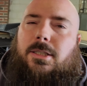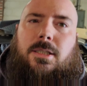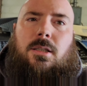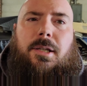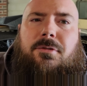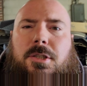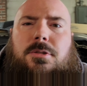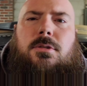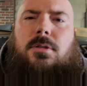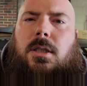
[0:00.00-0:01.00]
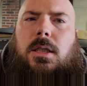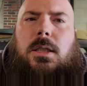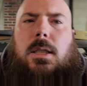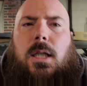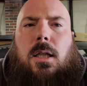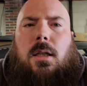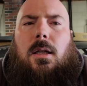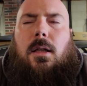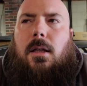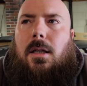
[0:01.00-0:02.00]
LED light fixtures.
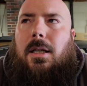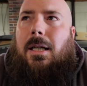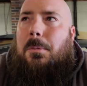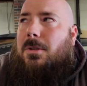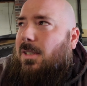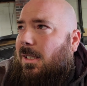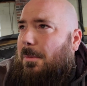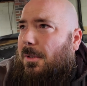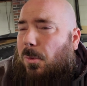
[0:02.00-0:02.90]
And I want to say they were